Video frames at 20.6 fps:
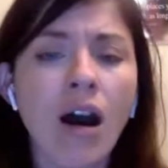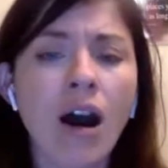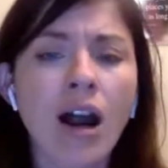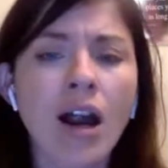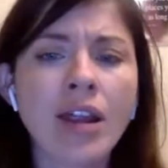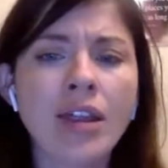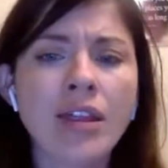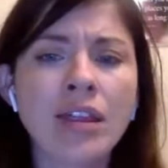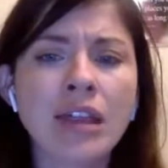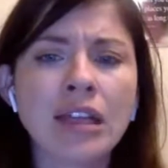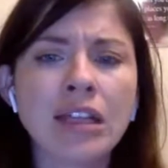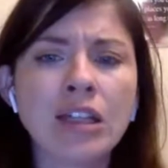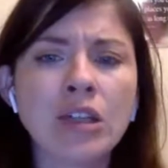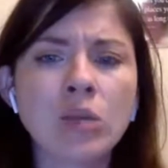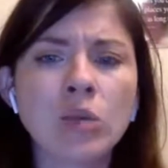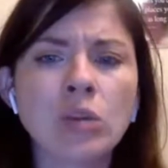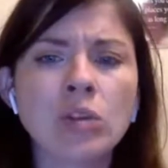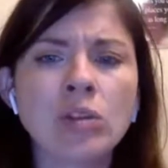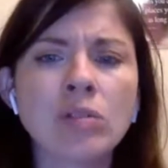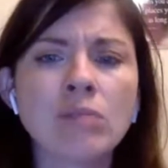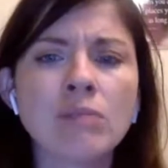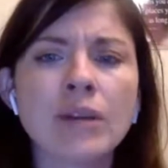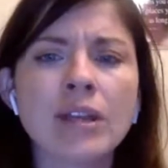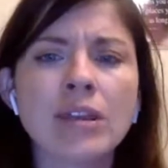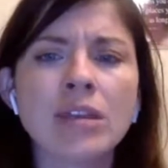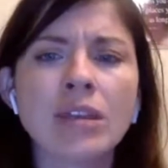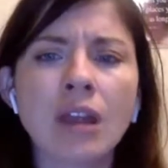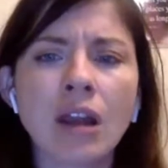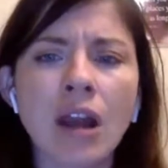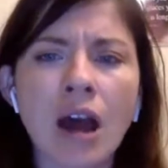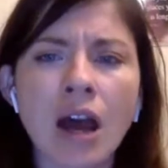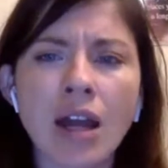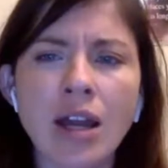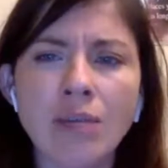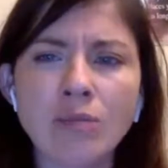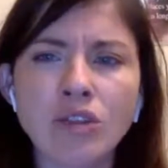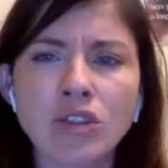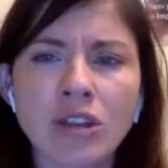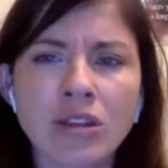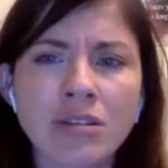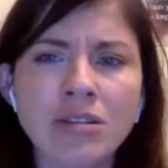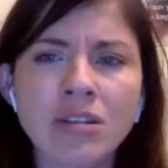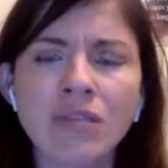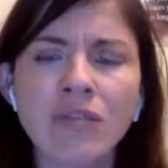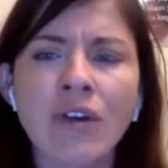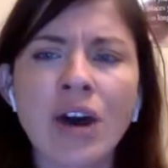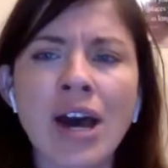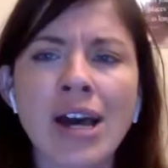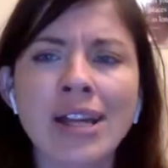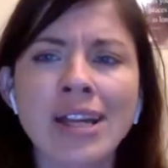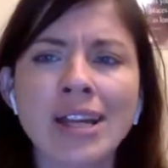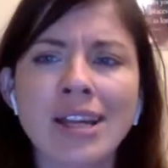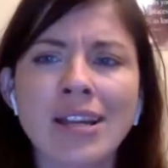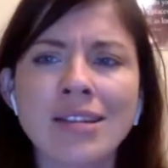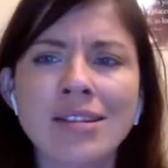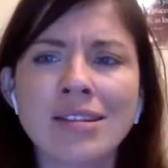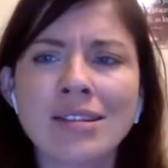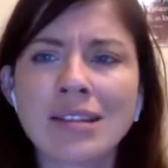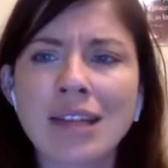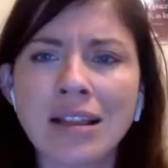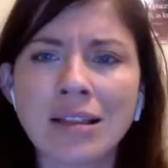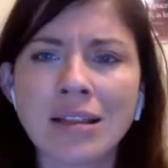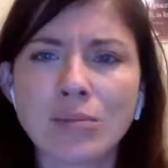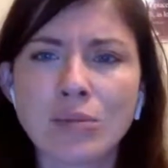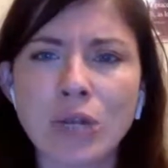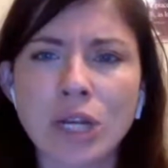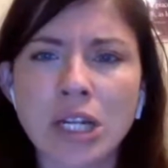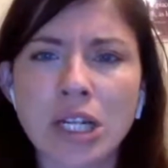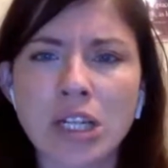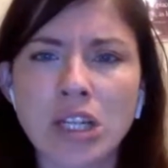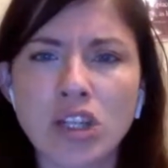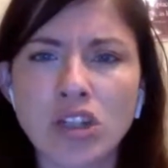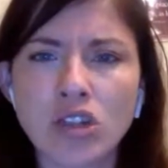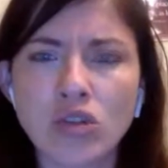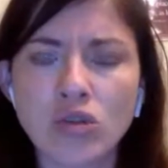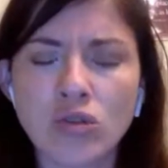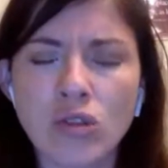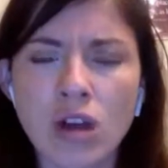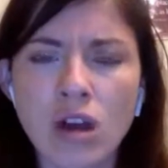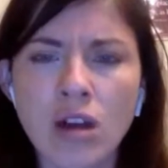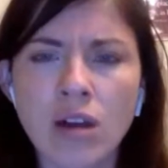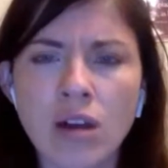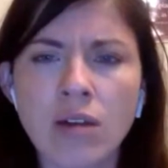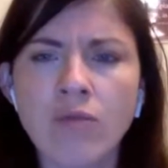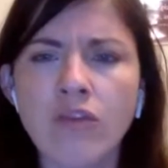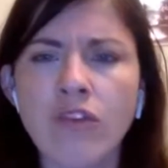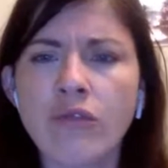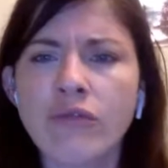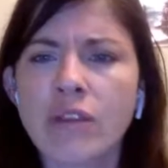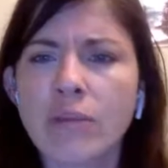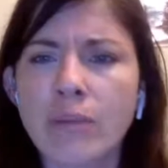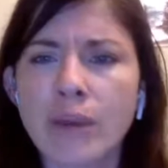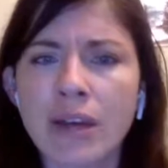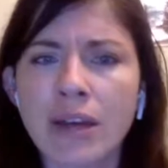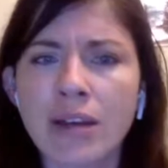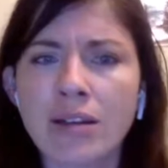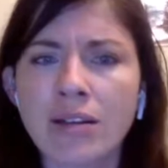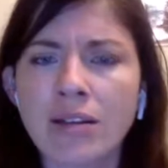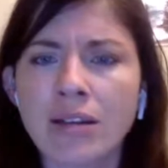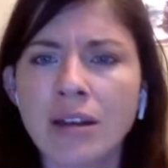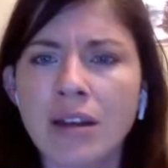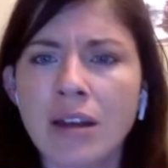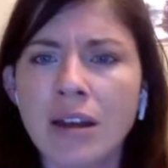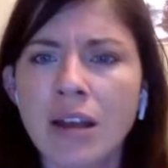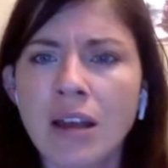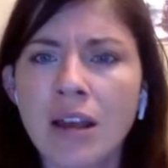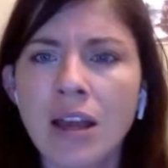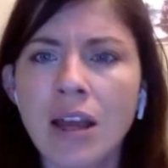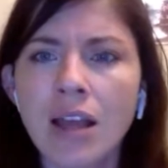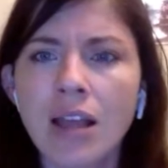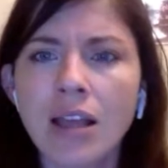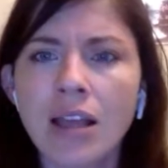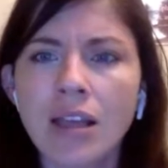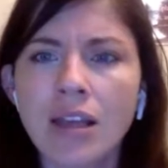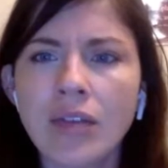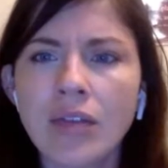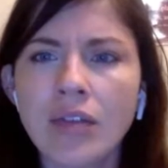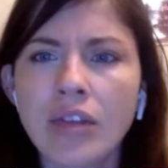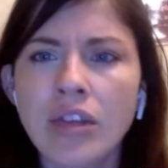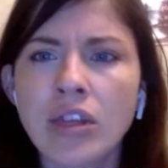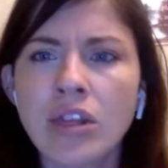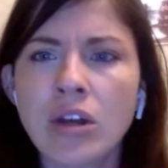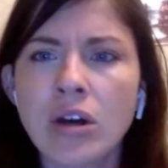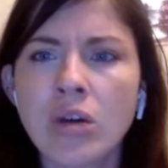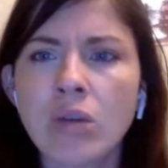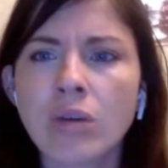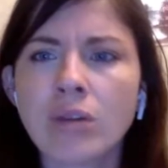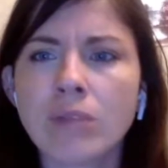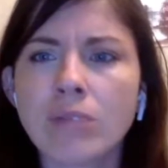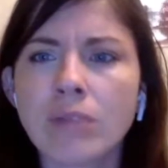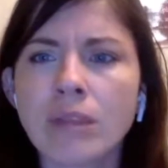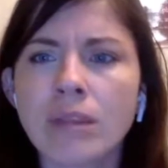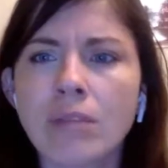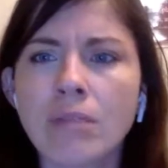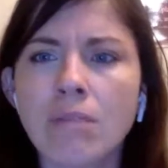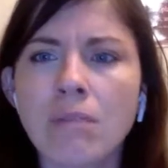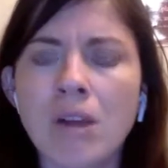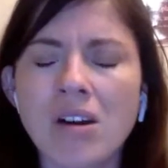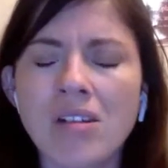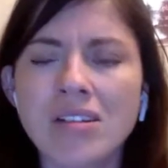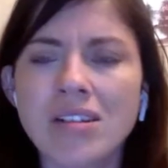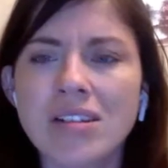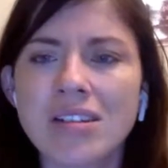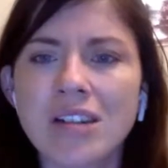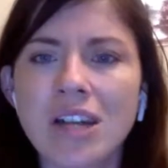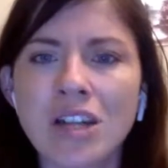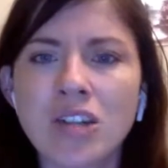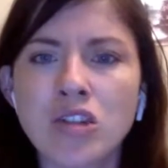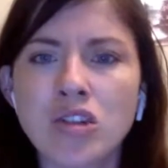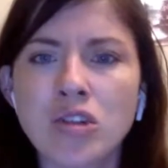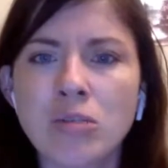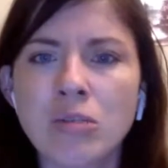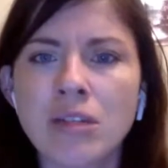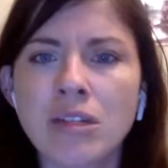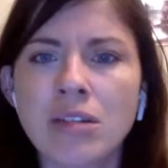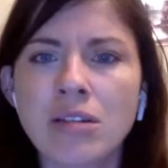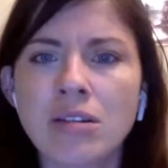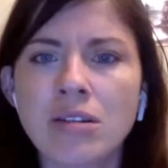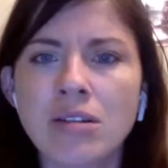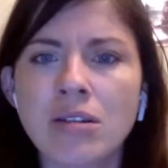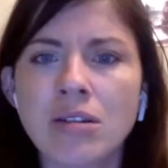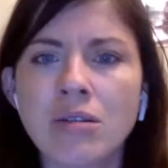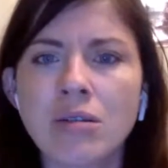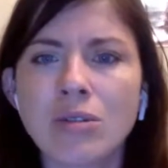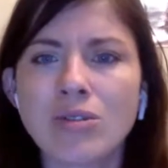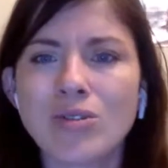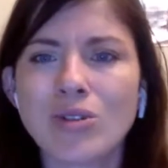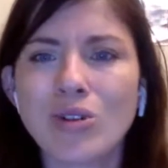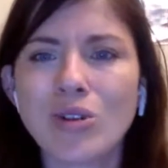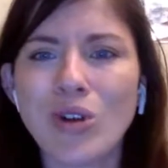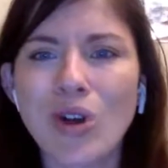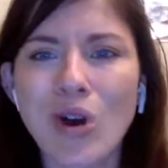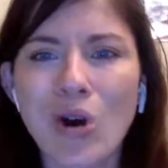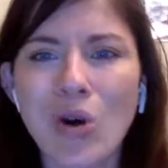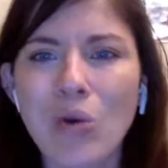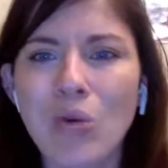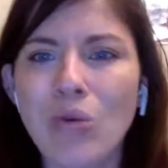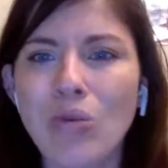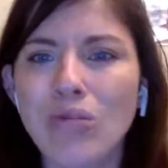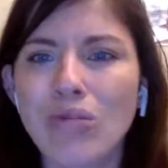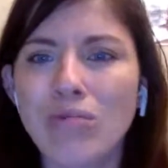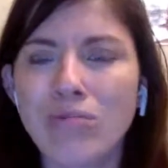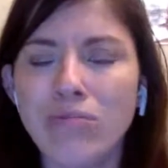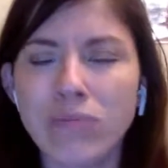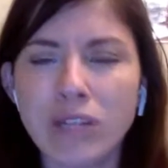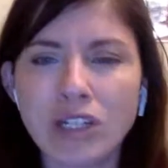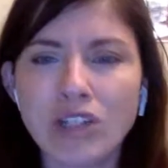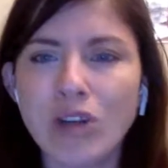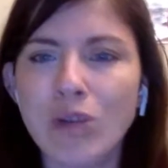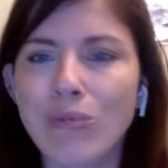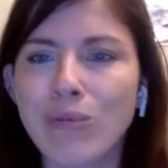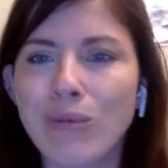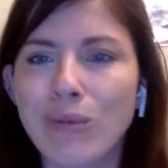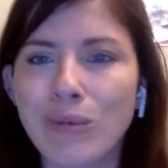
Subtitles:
I think you will admit that I am justified in celebrating the triumph of the pen, even though it be the modest instrument which your own bishop